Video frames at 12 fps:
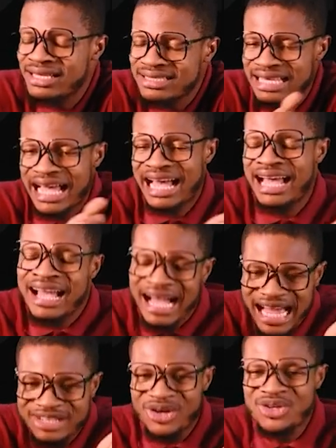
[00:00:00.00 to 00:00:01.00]
Sir,
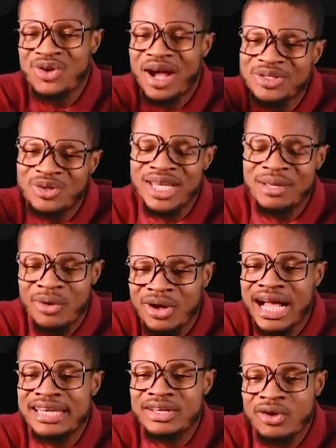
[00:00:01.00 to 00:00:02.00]
I don't know how to name
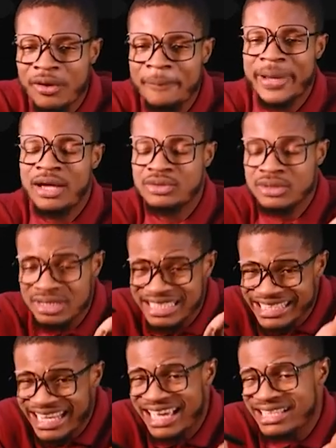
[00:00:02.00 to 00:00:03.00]
organic compounds.
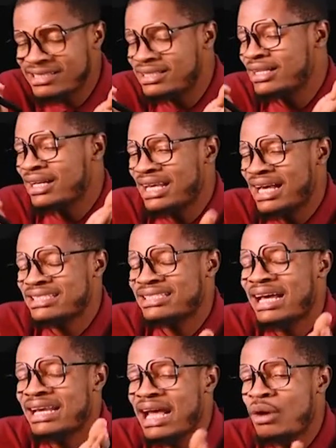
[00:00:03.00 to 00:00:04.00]
Here is the class.
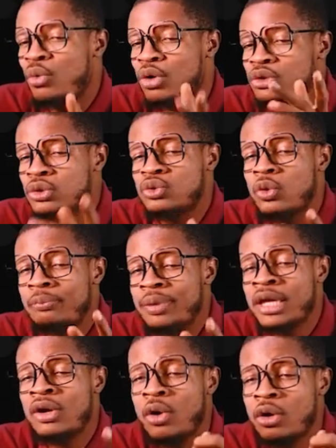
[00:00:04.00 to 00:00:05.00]
And I want you to
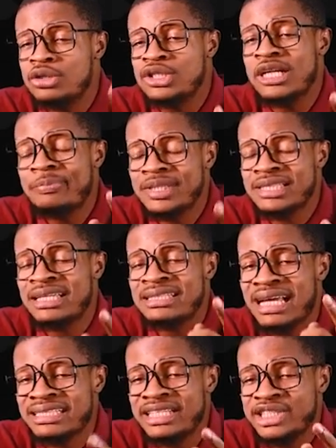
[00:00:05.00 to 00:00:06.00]
pay
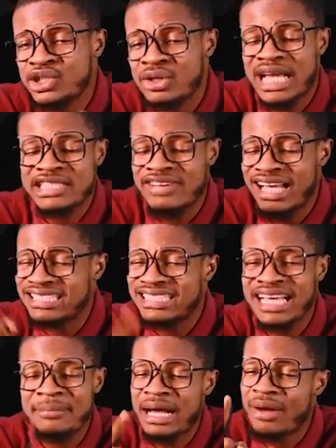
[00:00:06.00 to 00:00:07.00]
100% attention as far as
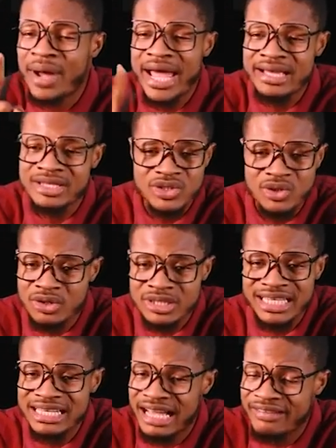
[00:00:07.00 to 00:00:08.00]
Jamb And Waec is
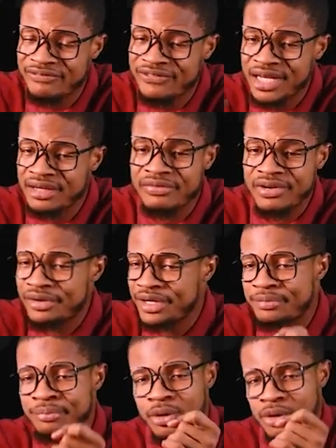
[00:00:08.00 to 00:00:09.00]
concerned. They are very, very
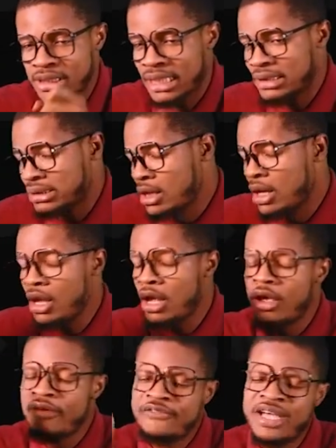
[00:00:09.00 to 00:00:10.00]
important.
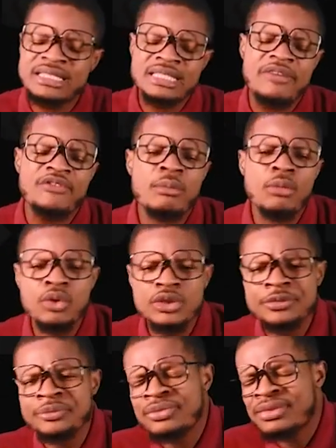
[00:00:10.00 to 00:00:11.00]
First and
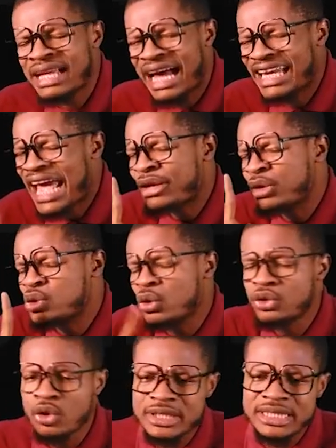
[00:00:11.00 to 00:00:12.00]
foremost, I'd like you to
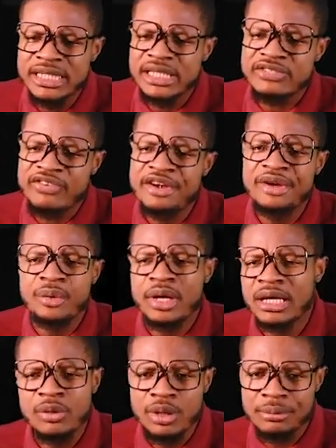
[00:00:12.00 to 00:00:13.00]
note this very
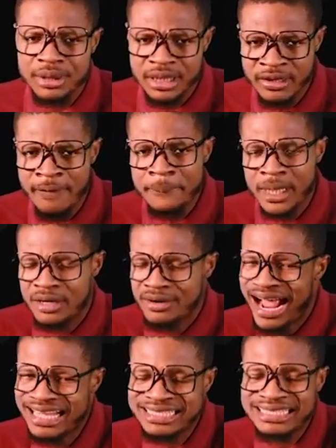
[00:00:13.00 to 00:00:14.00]
quickly with me,
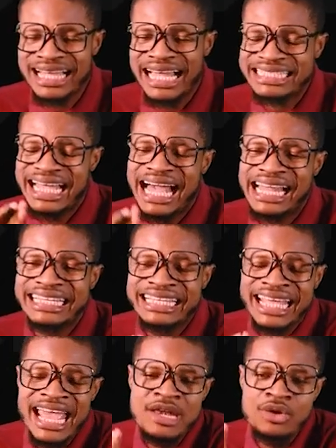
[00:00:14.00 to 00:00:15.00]
right? That
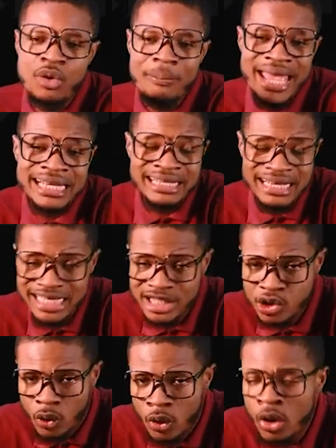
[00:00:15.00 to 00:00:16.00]
alkane
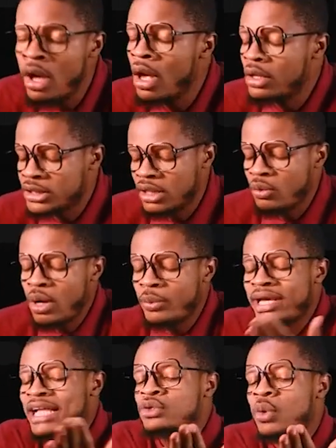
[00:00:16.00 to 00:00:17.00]
nomenclature, see, when
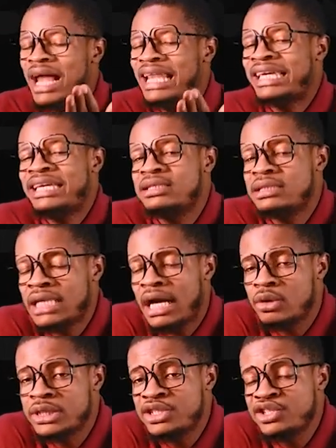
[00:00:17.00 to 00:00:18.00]
we get to alkanes,
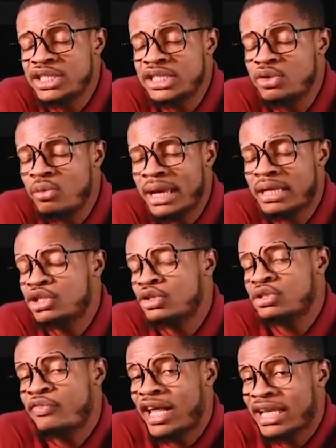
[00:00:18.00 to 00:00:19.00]
I'll treat the
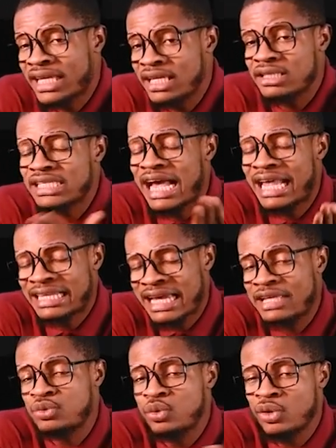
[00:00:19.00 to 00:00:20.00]
nomenclatures of alkanes.
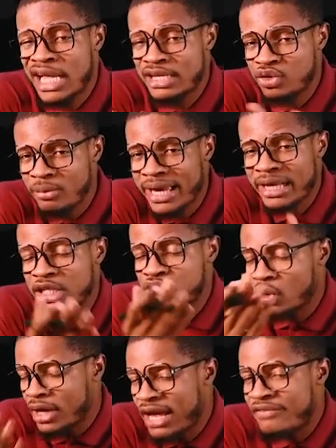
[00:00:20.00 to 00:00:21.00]
Alkynes will look at the
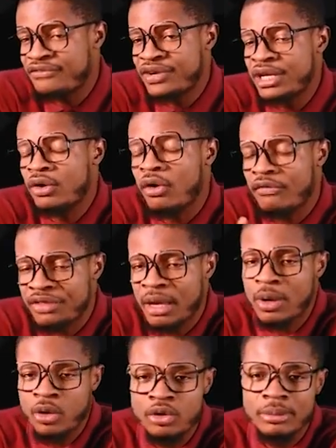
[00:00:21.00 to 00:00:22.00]
nomenclature. Every of
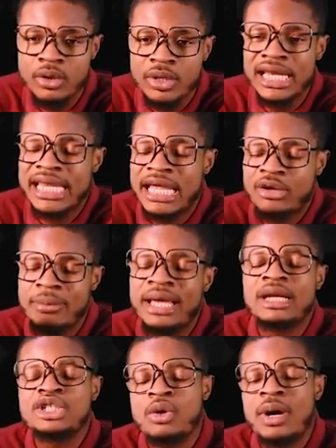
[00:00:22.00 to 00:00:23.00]
them are going to be looking at their
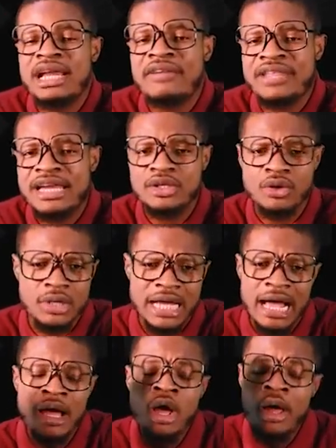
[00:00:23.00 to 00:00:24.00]
nomenclature one after the
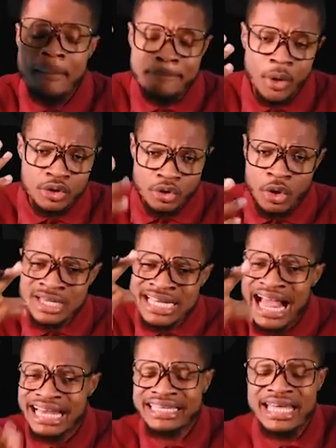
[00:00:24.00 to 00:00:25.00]
other. But
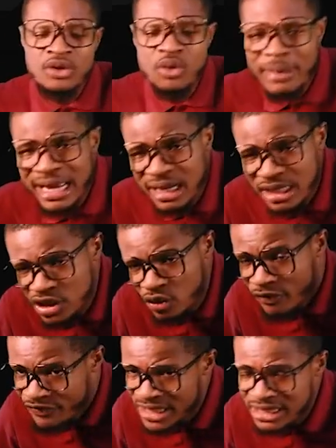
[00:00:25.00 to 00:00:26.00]
under alkane
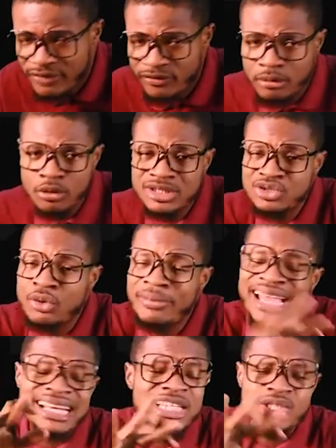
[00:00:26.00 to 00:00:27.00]
nomenclature, first and foremost,
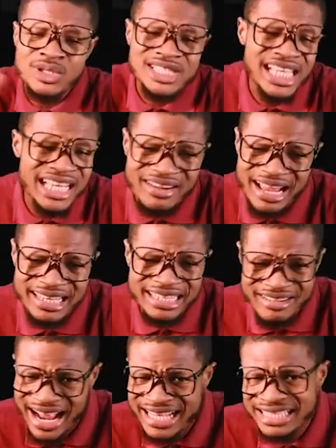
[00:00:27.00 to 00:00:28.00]
nomenclatures generally,
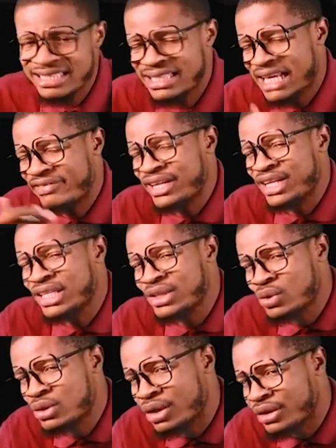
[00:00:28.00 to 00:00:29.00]
right? They are divided
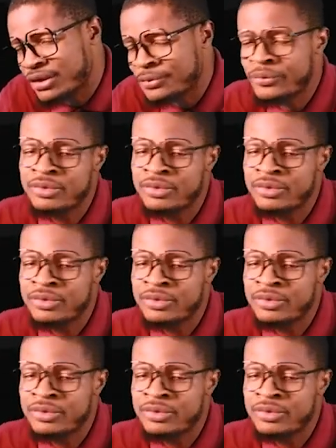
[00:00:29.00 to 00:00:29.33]
into three.